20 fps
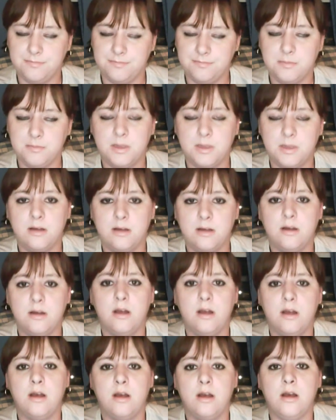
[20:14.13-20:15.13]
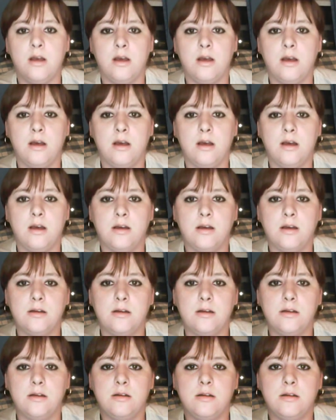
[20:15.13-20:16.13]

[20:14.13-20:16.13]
(no one is talking)